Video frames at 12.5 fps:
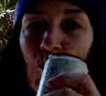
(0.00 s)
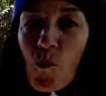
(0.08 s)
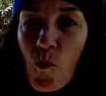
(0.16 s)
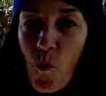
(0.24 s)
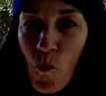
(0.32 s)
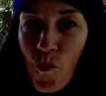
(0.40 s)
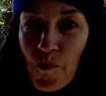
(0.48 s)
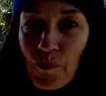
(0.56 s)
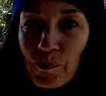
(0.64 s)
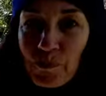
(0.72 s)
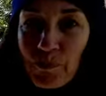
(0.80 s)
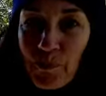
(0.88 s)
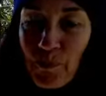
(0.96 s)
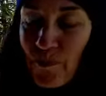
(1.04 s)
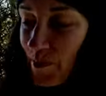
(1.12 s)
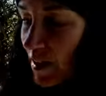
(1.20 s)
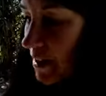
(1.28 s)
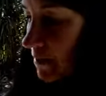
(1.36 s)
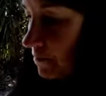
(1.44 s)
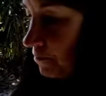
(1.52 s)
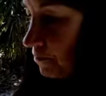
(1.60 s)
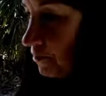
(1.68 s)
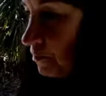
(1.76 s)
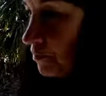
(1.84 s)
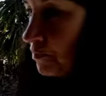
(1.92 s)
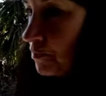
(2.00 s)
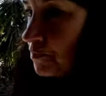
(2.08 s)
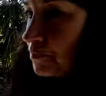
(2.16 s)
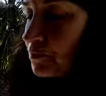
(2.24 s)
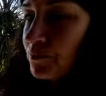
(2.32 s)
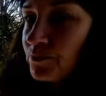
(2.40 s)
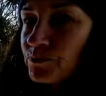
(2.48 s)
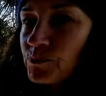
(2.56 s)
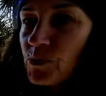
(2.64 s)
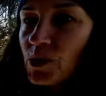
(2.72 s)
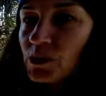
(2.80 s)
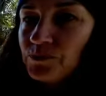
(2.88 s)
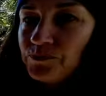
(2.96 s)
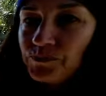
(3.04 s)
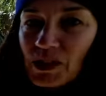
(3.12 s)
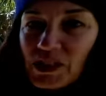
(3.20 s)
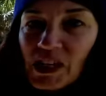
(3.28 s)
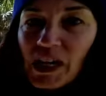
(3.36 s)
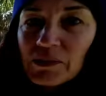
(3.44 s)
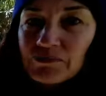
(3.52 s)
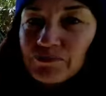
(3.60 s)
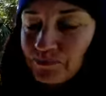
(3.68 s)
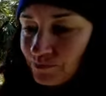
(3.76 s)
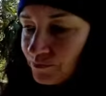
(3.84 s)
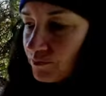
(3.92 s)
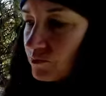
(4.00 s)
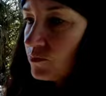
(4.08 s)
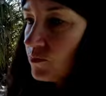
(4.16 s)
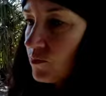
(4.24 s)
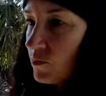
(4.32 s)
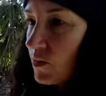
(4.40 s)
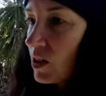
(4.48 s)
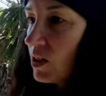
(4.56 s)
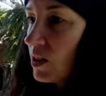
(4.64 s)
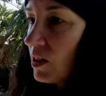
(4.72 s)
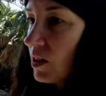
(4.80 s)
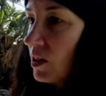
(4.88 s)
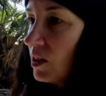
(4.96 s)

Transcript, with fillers: on uh, the old Amazon and order a cheap set, set of discs just to see if we like it.